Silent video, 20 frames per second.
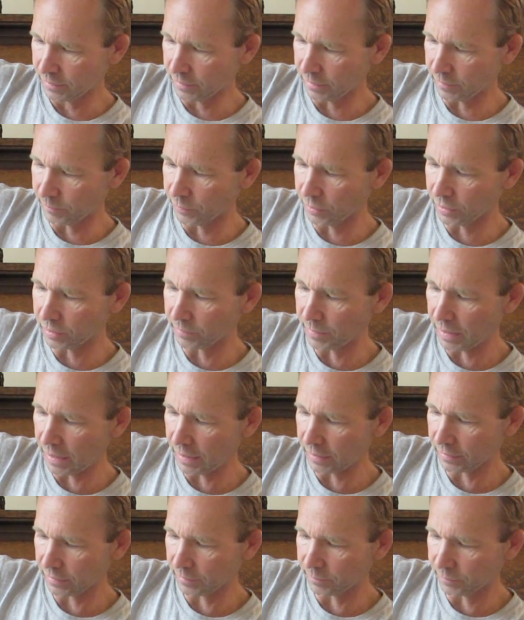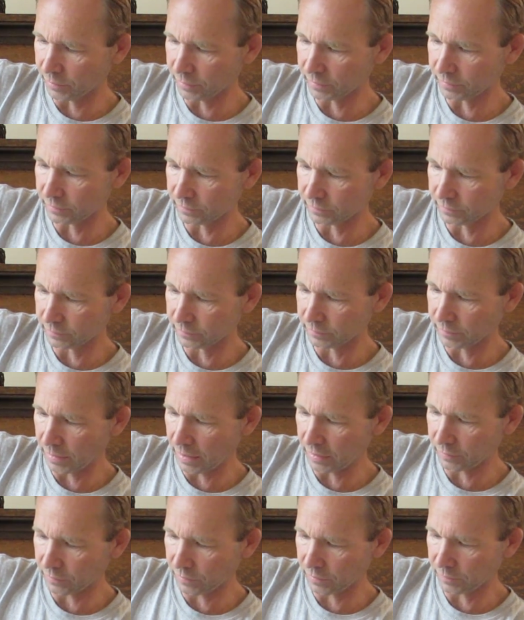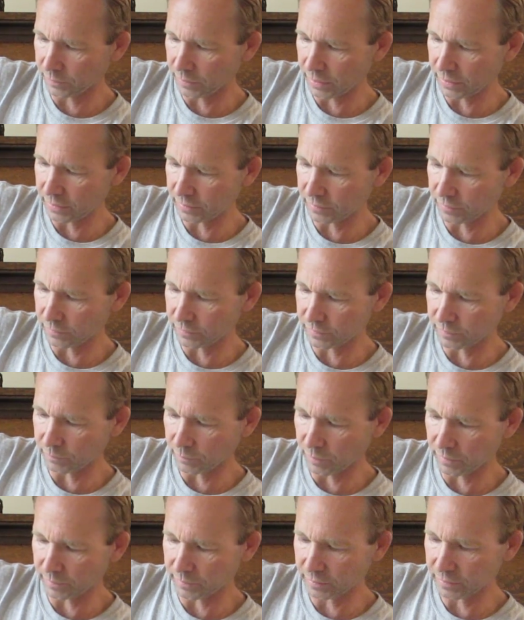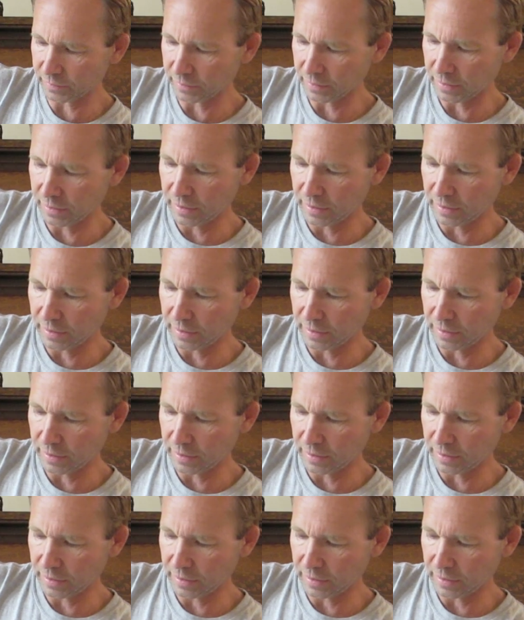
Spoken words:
a book about the corporation that owns the Mormons.